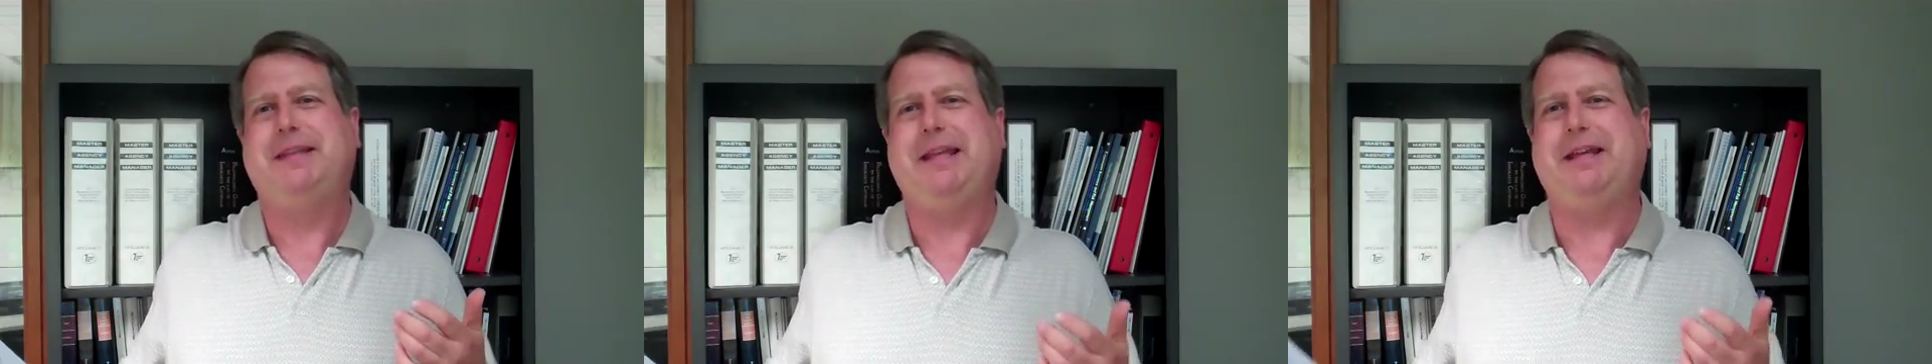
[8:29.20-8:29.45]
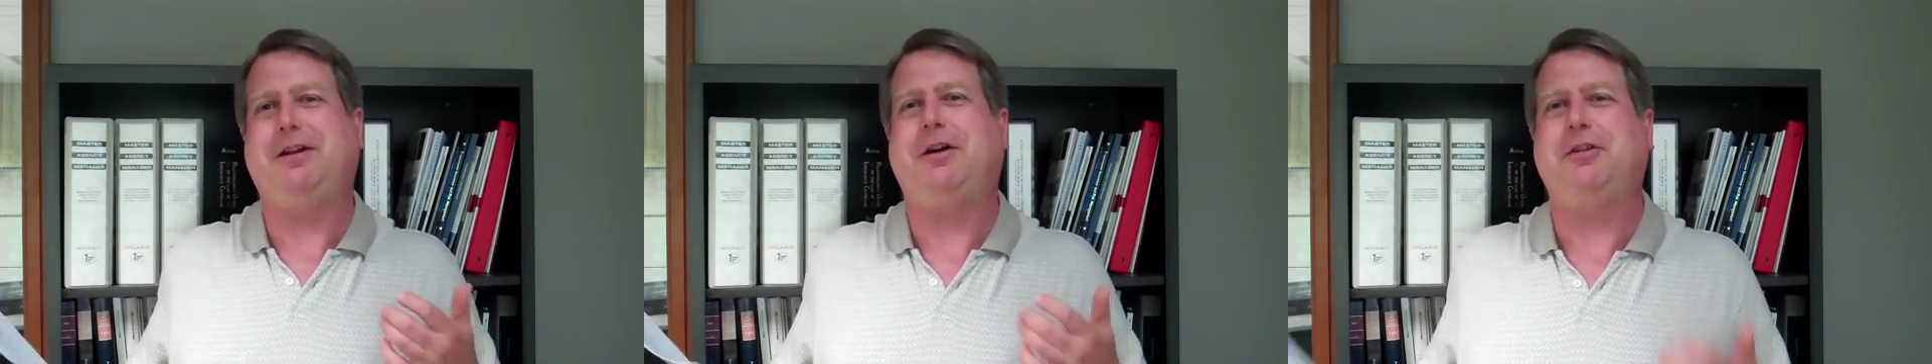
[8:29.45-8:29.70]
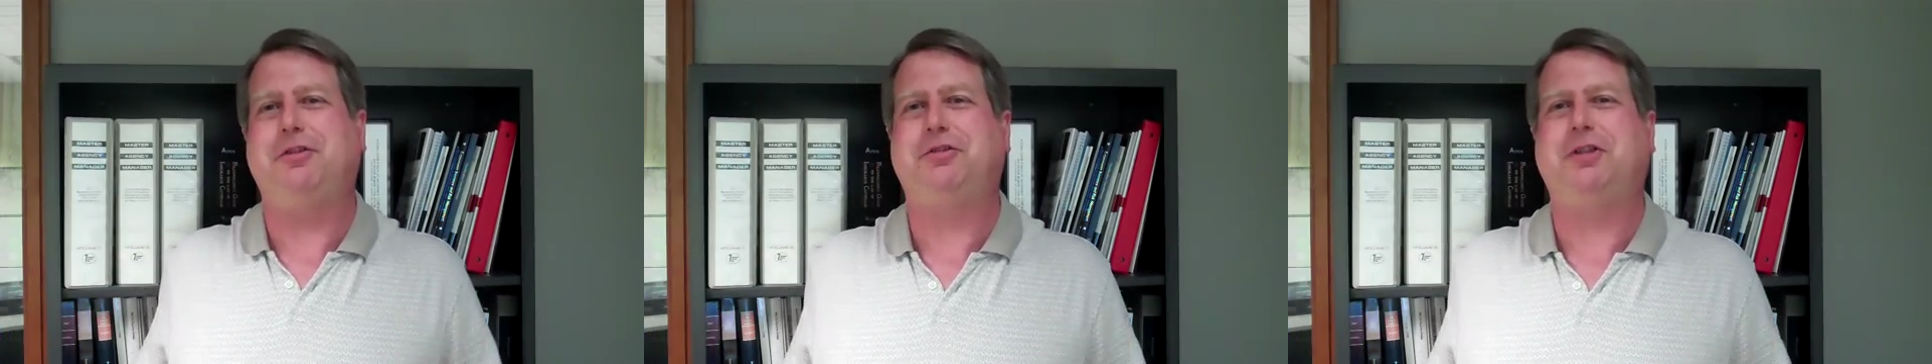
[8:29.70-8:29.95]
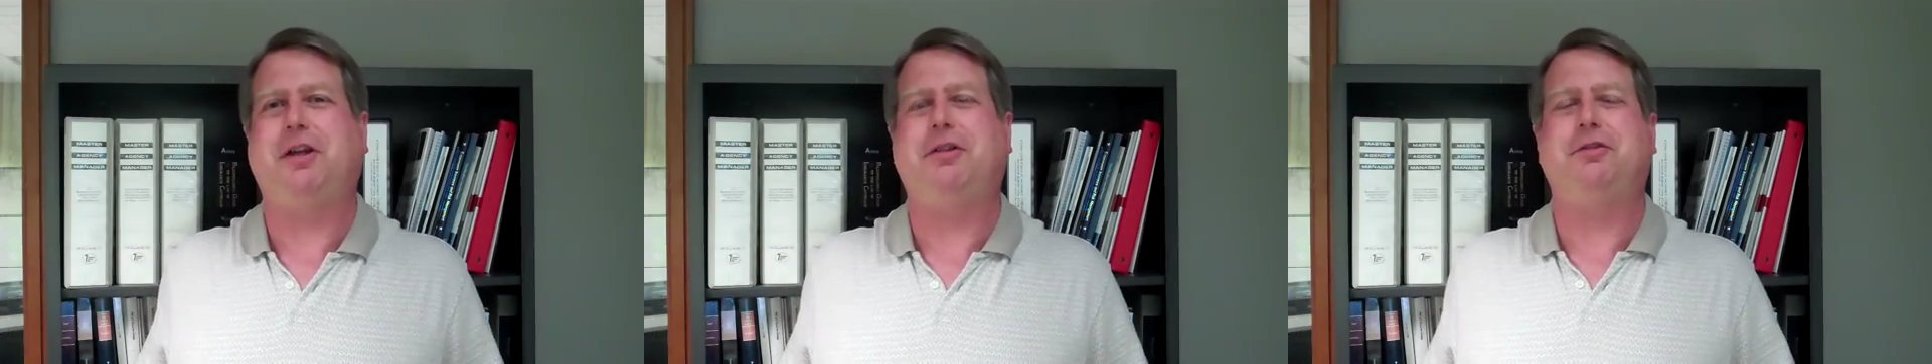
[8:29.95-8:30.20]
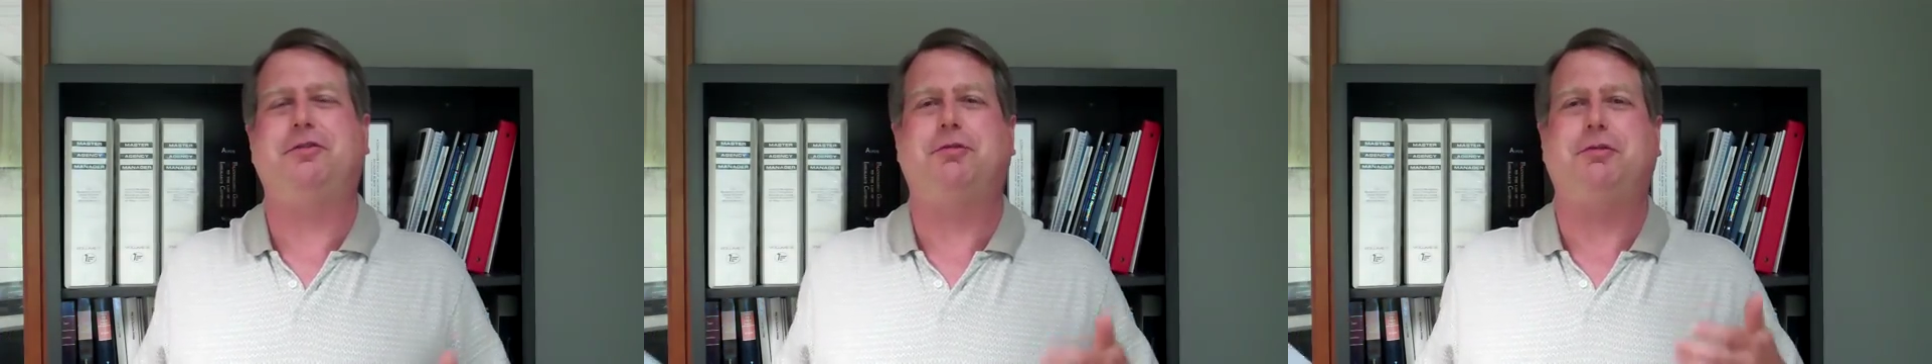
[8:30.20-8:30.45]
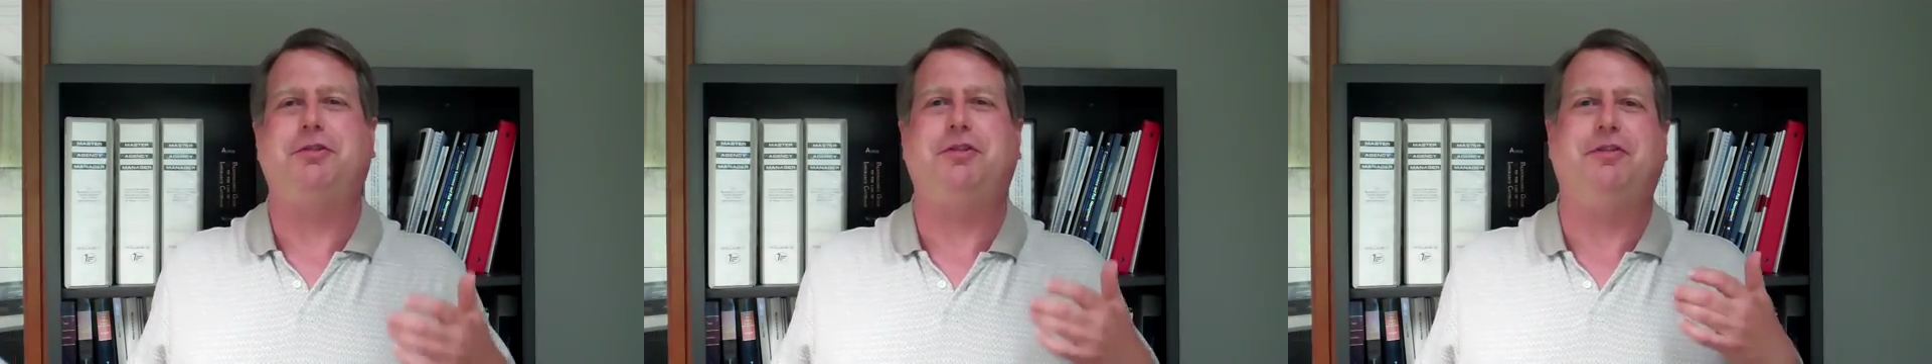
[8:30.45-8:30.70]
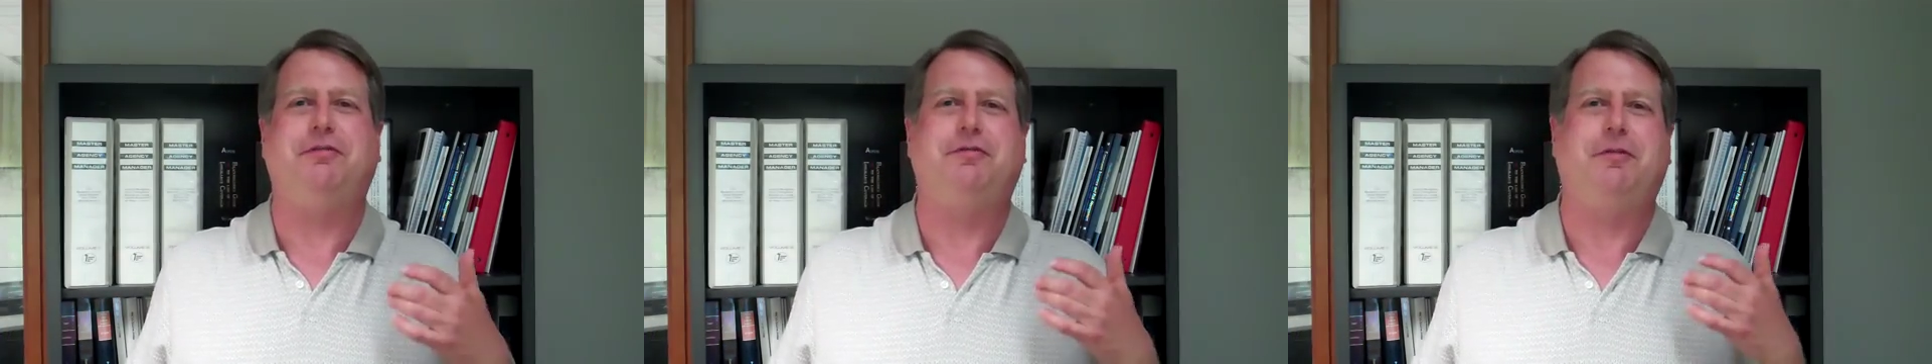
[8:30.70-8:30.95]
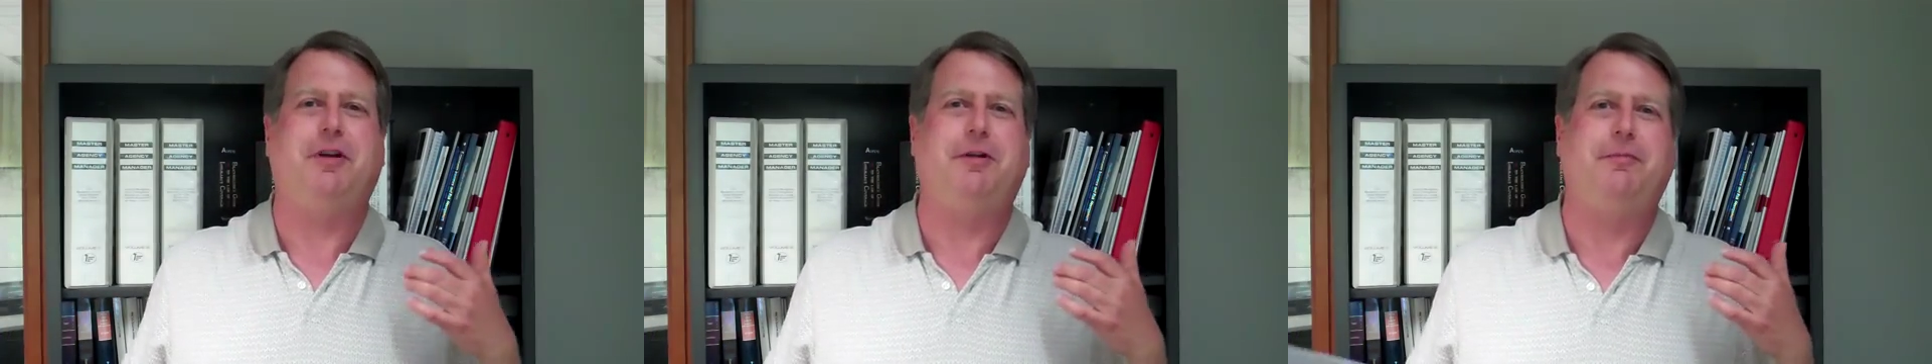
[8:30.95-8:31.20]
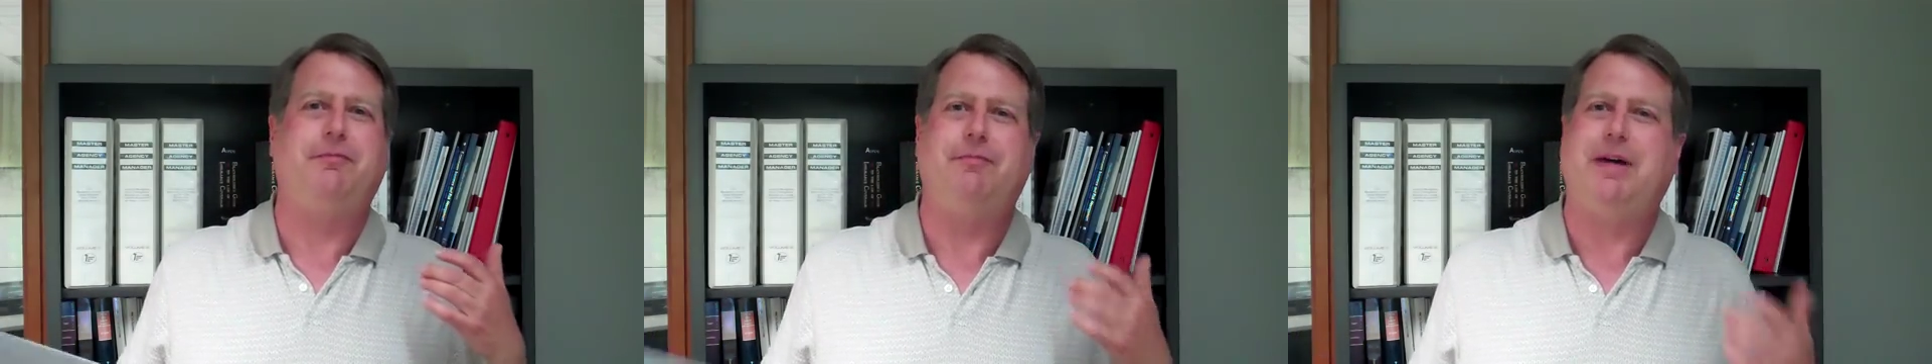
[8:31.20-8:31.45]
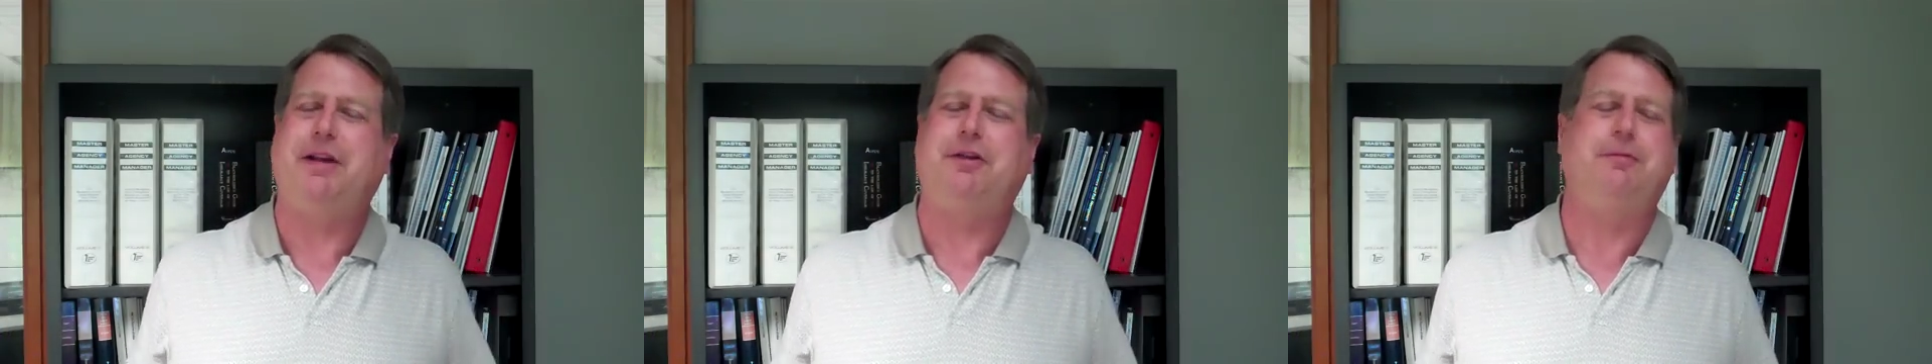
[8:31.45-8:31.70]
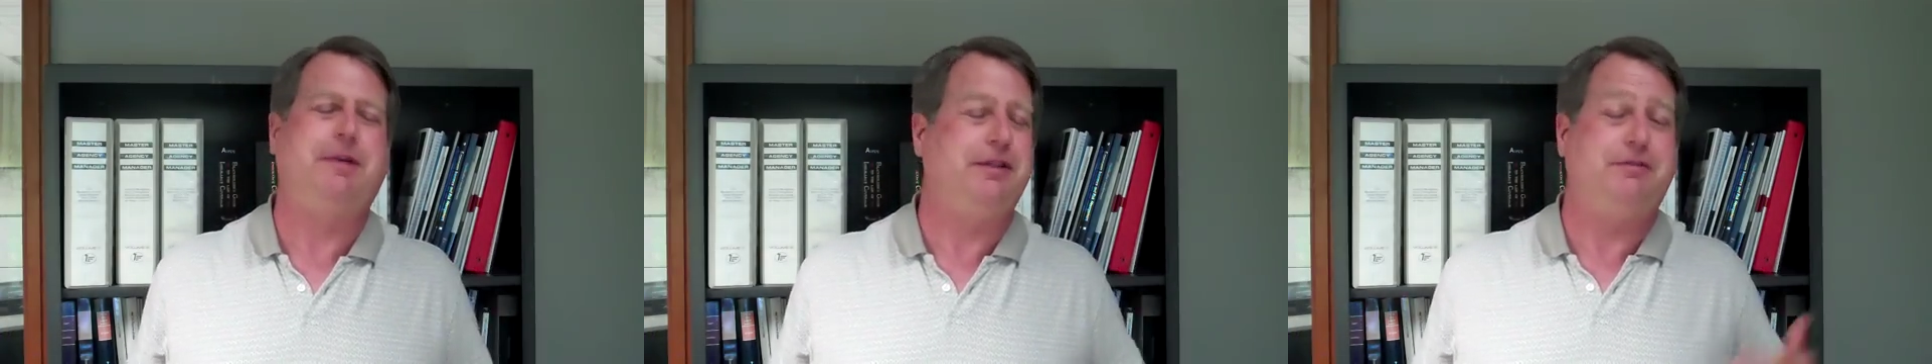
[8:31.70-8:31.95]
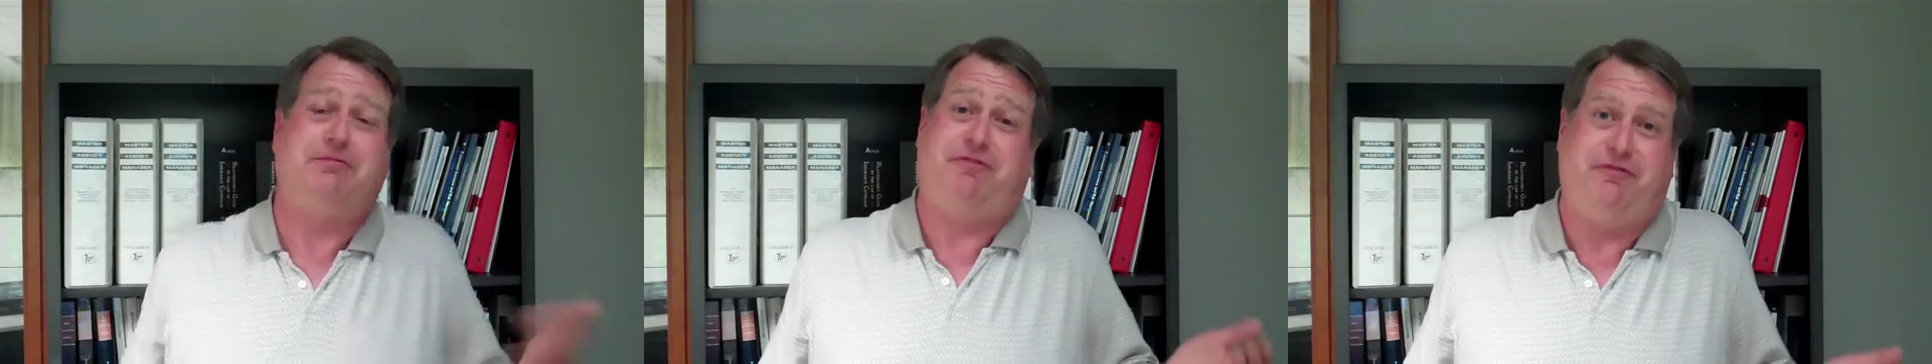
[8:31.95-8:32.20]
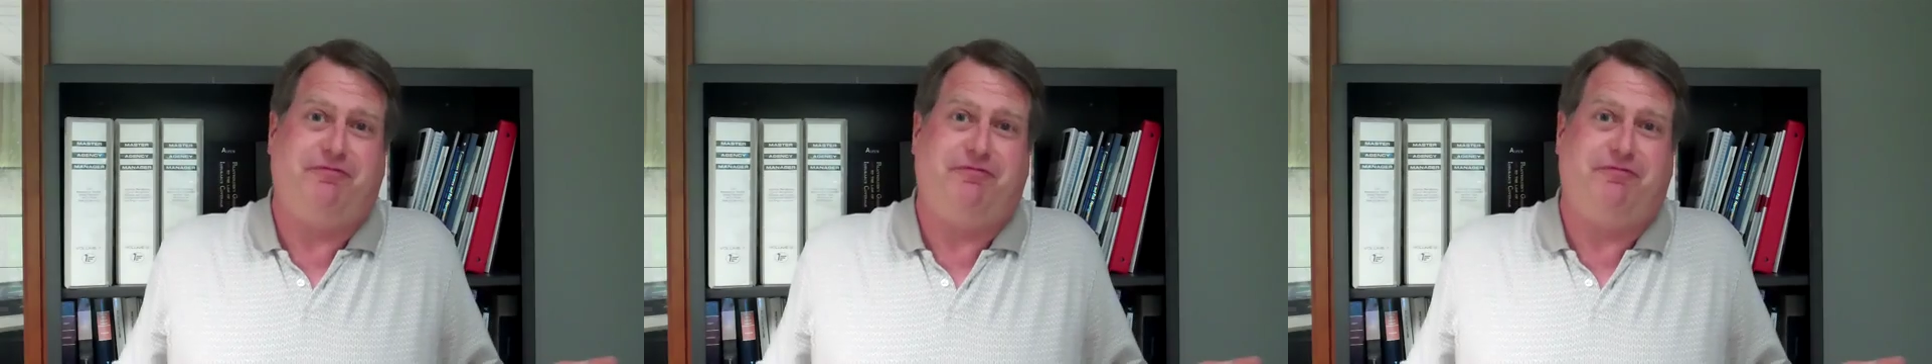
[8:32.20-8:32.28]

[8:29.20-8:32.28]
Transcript: and all those other sorts of modern ways.